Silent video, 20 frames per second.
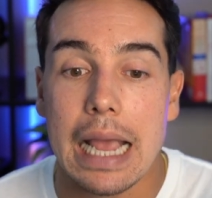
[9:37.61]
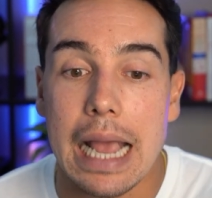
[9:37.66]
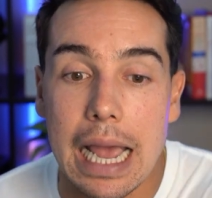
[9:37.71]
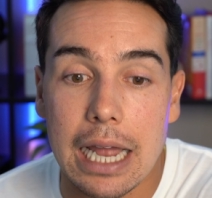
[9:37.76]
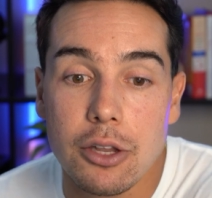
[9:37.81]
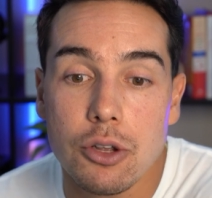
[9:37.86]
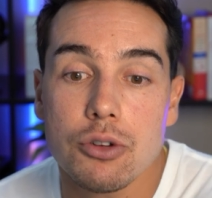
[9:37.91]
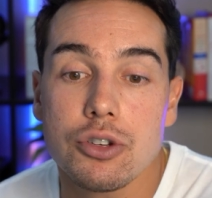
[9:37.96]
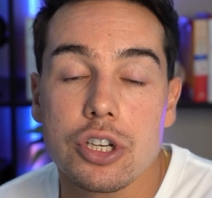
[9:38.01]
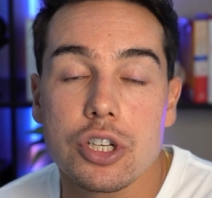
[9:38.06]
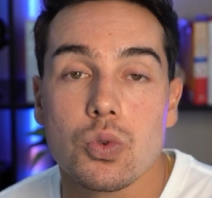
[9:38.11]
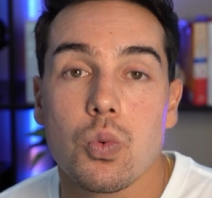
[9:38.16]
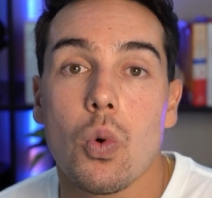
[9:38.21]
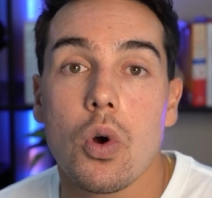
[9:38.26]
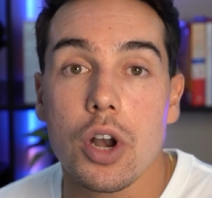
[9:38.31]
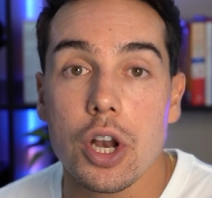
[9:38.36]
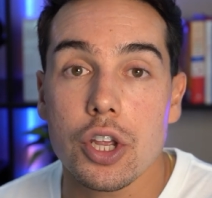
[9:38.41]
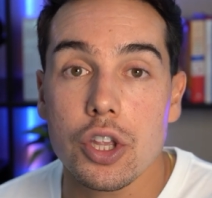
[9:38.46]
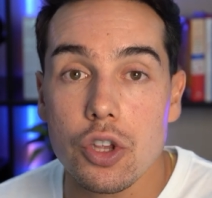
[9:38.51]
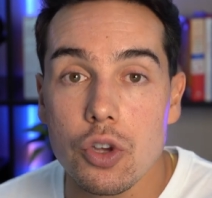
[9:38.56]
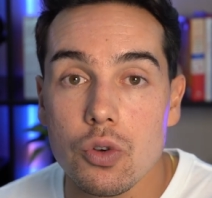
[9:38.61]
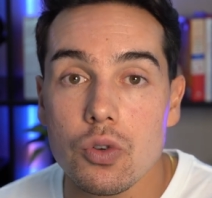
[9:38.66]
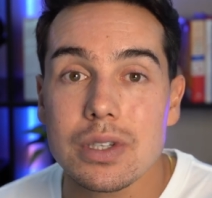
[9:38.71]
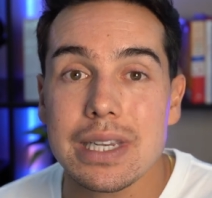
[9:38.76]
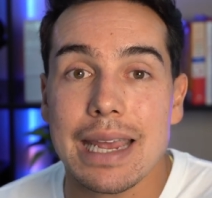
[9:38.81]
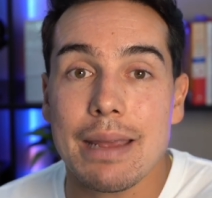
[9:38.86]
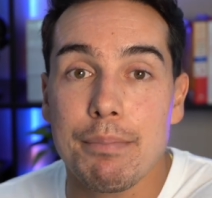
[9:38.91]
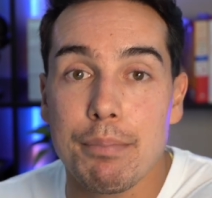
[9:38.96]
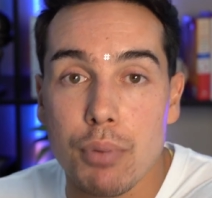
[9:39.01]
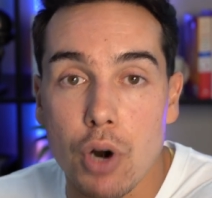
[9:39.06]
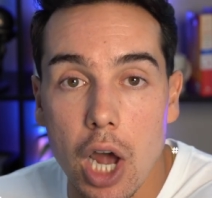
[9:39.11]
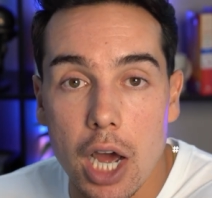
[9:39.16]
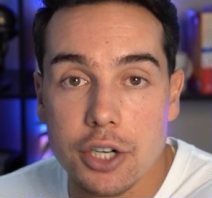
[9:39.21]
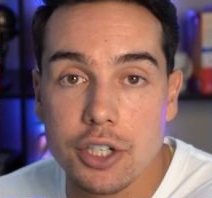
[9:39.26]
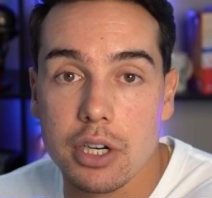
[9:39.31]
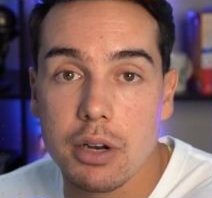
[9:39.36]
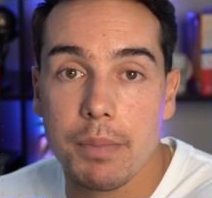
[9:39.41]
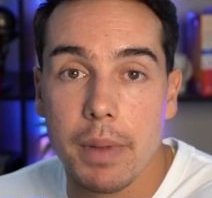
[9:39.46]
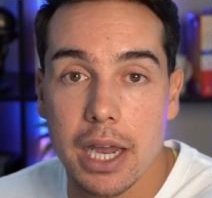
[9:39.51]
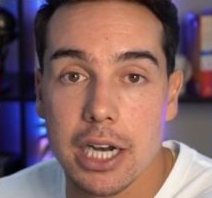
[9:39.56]
and you just want to use a
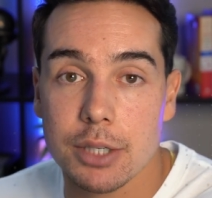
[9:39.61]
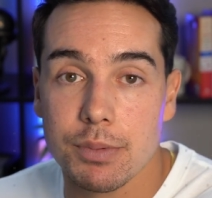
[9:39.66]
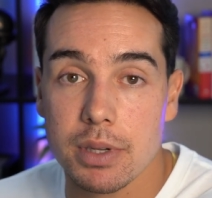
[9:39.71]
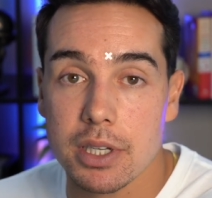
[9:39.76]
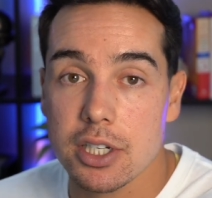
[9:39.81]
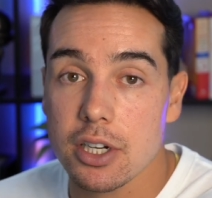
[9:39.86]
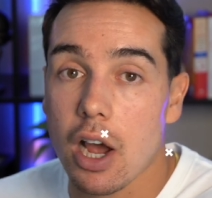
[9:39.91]
project management